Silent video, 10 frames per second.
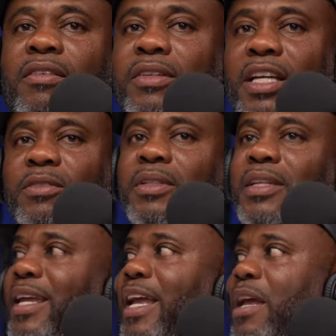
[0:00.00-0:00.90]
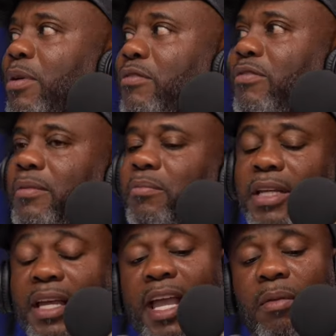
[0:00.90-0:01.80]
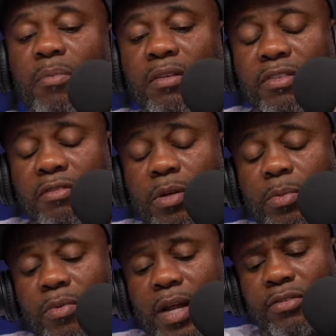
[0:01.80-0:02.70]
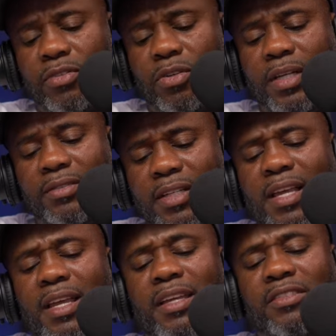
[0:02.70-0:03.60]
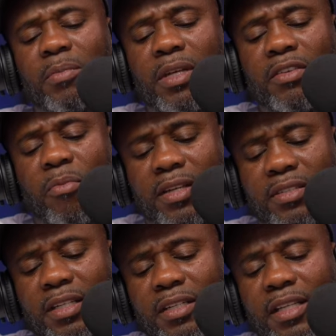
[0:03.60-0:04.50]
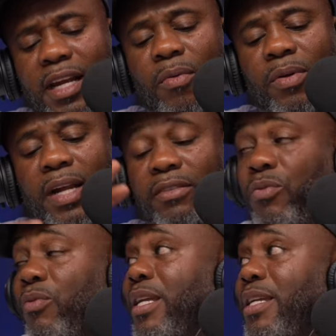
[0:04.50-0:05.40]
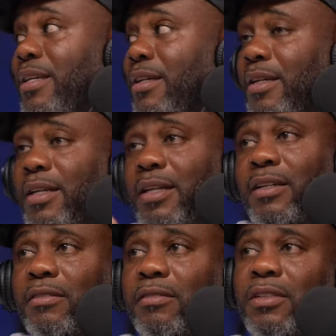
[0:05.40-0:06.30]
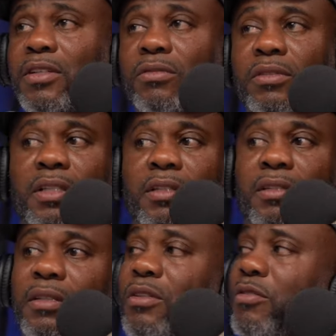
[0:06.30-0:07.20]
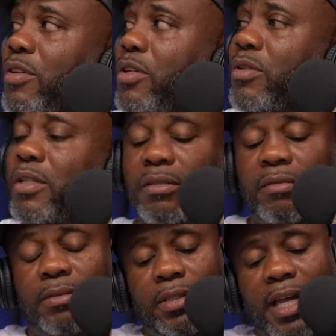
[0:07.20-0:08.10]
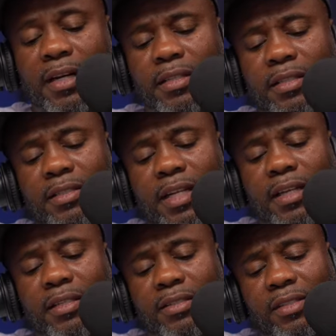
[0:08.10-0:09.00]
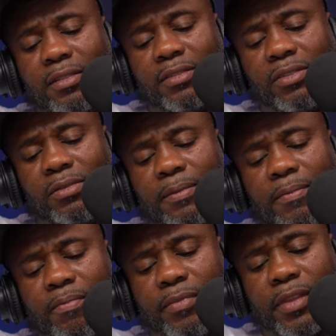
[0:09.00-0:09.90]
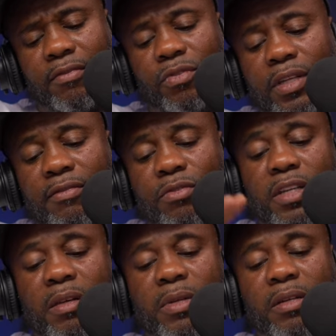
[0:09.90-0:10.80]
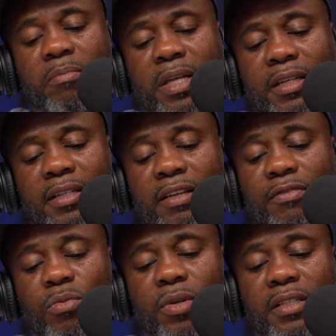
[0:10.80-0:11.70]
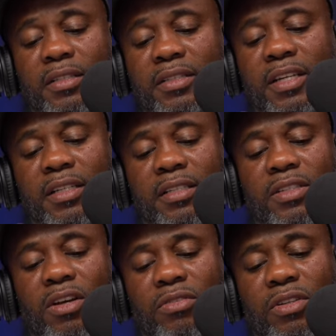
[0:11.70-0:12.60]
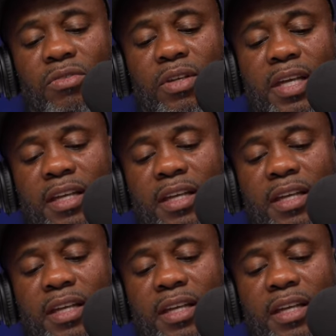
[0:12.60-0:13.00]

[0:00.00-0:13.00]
whatever the case may, they can't benefit. They can't benefit from it, right? So it's it's some information here that I would have to read, you know, you know, for you to kind of understand this here. So if you give me a minute, if you want to continue to talk, you